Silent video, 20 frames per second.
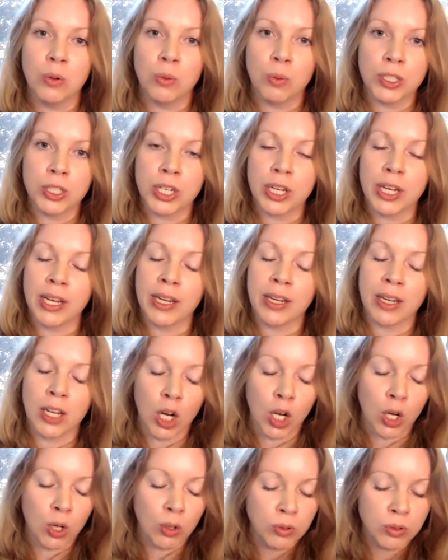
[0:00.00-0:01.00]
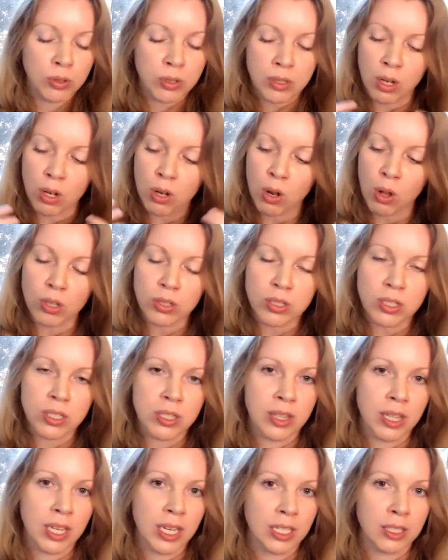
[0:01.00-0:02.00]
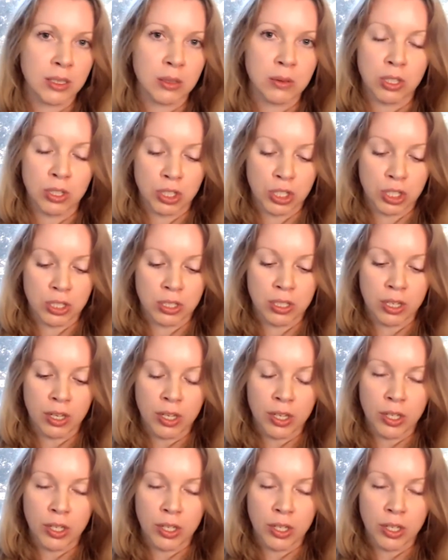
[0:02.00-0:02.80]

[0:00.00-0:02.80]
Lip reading: which includes lots of things such as